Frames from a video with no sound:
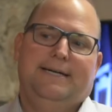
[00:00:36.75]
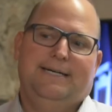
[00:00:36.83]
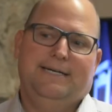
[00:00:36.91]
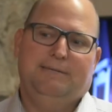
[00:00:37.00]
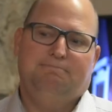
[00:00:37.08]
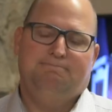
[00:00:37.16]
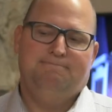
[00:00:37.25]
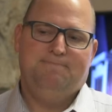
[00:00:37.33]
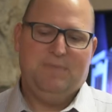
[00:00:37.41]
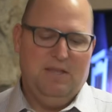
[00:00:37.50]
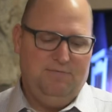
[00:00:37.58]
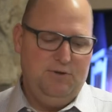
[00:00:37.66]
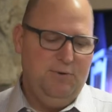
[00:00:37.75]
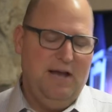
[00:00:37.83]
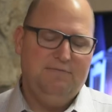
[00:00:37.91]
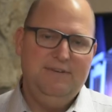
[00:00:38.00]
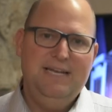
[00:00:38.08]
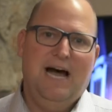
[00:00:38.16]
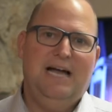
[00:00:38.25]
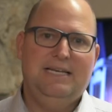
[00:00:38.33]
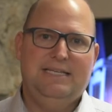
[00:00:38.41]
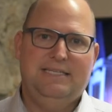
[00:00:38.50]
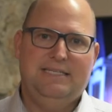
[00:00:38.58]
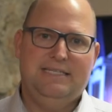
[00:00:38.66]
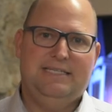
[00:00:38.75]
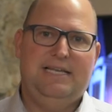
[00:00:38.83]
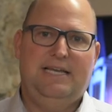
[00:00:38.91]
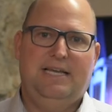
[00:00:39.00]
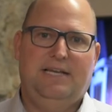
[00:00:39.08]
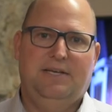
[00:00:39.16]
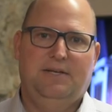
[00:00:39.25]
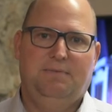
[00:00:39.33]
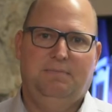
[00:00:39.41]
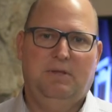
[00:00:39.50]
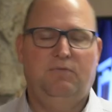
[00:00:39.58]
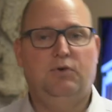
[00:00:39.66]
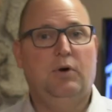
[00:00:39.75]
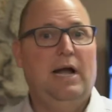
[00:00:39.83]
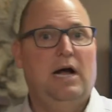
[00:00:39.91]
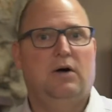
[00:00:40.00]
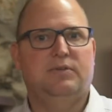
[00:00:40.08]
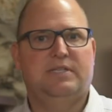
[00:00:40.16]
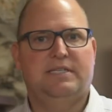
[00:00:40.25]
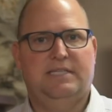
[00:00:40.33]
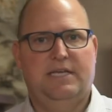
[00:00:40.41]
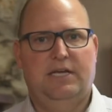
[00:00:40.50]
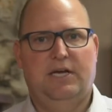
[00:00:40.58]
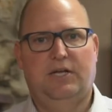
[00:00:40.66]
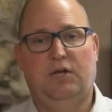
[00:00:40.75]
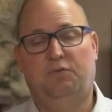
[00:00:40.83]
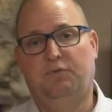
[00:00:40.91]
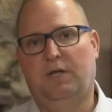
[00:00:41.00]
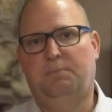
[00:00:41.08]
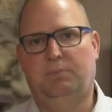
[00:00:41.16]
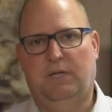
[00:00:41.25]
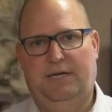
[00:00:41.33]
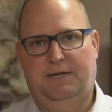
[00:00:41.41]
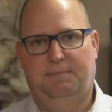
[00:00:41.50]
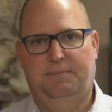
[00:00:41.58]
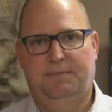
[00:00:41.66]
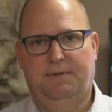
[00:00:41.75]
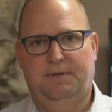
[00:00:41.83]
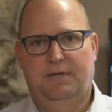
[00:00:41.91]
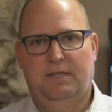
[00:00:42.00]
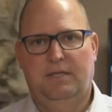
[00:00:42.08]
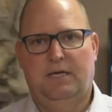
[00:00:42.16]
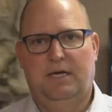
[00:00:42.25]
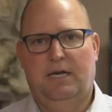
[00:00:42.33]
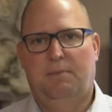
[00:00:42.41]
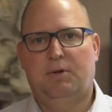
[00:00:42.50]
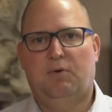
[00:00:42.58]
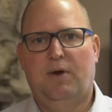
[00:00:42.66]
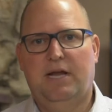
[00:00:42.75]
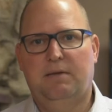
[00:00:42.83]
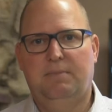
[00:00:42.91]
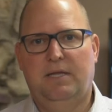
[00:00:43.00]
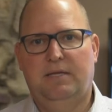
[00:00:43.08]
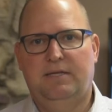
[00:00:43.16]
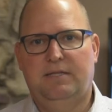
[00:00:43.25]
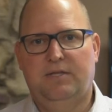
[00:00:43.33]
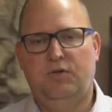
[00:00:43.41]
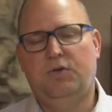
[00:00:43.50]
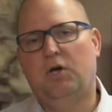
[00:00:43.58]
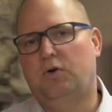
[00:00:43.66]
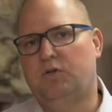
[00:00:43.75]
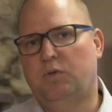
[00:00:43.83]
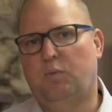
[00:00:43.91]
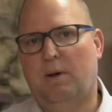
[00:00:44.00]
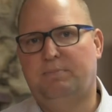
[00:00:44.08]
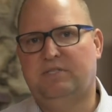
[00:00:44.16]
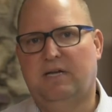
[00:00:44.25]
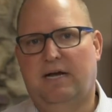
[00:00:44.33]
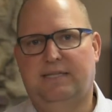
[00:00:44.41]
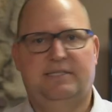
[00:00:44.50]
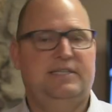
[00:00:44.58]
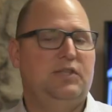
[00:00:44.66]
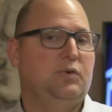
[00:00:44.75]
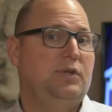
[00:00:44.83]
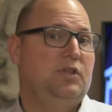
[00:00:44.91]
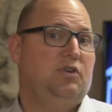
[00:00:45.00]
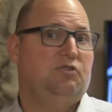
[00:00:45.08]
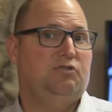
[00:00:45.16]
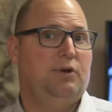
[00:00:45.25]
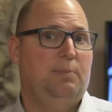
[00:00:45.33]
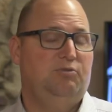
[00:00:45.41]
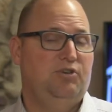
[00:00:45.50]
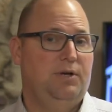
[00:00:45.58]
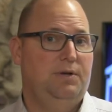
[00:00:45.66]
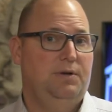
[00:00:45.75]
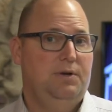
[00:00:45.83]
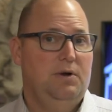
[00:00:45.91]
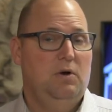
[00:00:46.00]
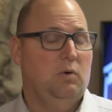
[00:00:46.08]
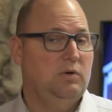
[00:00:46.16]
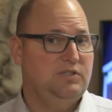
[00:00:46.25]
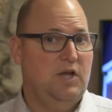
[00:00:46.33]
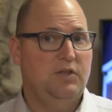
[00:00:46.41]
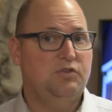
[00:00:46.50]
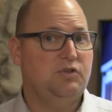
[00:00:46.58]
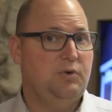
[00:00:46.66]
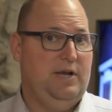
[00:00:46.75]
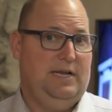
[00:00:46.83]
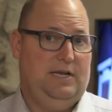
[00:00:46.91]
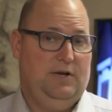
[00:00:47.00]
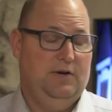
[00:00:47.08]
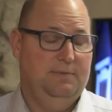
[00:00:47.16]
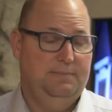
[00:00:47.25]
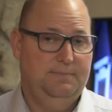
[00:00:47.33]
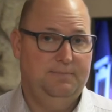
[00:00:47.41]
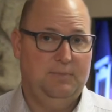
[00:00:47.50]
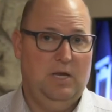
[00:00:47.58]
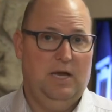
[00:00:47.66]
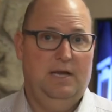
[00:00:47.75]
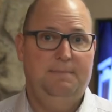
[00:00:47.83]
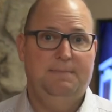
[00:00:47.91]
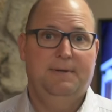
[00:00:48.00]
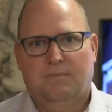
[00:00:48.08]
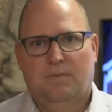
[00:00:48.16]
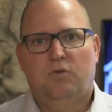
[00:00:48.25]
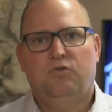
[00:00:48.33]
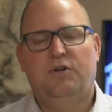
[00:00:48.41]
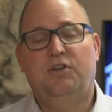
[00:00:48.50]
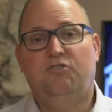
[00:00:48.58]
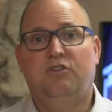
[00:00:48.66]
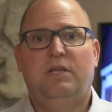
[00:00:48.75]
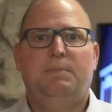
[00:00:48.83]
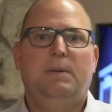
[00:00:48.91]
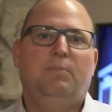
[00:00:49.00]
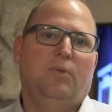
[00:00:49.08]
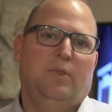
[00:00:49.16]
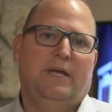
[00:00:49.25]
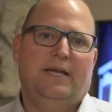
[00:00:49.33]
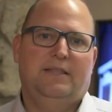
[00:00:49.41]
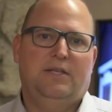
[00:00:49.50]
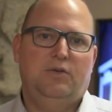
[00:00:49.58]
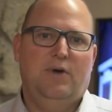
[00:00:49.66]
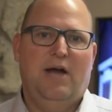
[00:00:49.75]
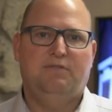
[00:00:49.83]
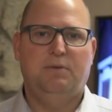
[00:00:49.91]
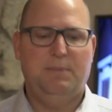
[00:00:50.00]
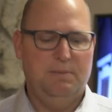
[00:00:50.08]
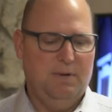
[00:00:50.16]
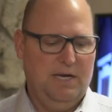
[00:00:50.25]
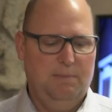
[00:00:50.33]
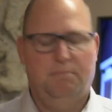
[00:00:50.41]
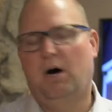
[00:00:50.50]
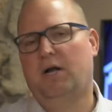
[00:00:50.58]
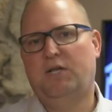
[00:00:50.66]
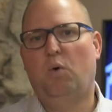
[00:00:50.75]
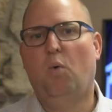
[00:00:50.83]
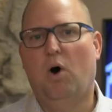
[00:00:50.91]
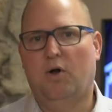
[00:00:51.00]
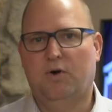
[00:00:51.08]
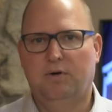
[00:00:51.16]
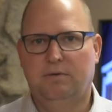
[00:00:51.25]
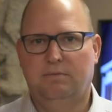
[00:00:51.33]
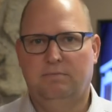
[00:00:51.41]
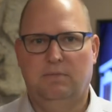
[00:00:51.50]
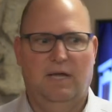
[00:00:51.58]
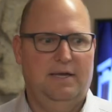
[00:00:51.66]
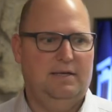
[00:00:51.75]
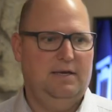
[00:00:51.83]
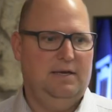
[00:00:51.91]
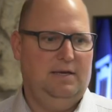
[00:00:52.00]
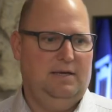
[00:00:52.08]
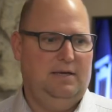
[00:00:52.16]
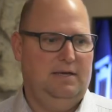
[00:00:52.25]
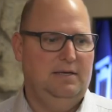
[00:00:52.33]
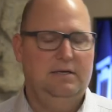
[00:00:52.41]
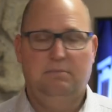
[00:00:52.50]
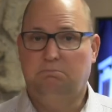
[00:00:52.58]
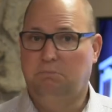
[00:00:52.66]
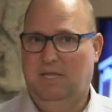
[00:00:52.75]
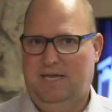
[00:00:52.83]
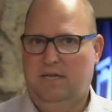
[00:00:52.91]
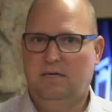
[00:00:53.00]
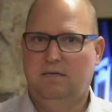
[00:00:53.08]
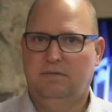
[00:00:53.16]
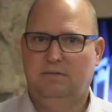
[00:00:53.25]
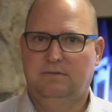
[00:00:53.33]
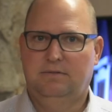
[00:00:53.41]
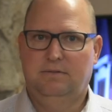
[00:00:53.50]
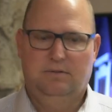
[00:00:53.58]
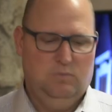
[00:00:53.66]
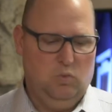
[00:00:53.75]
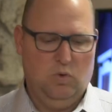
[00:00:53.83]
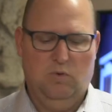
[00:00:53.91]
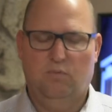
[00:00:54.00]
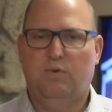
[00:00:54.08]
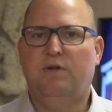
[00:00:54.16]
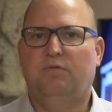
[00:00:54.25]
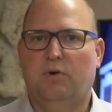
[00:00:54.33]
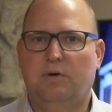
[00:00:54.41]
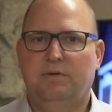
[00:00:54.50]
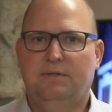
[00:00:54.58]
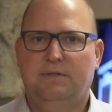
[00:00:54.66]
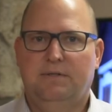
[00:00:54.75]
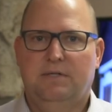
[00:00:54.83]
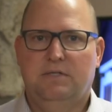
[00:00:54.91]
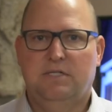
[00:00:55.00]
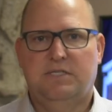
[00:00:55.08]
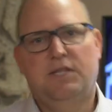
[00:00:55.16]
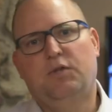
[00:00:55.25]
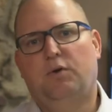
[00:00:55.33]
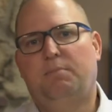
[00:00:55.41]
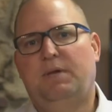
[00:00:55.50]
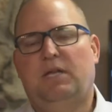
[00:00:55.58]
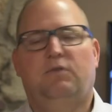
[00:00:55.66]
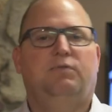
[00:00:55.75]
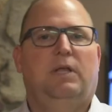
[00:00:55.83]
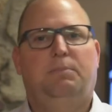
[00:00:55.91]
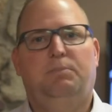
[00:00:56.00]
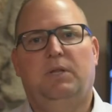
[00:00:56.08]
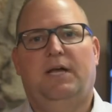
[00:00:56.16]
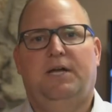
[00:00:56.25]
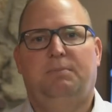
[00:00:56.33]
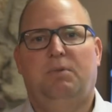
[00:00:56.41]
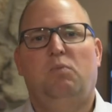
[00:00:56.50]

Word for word: Um, if you have not seen if your house is in a floodplain, then I'm going to recommend that you go to the website that's either in the description or is on the screen here. Okay? Traditionally, people think that you have to be by a body of water, like a lake or a river, to sit there and be in a floodplain.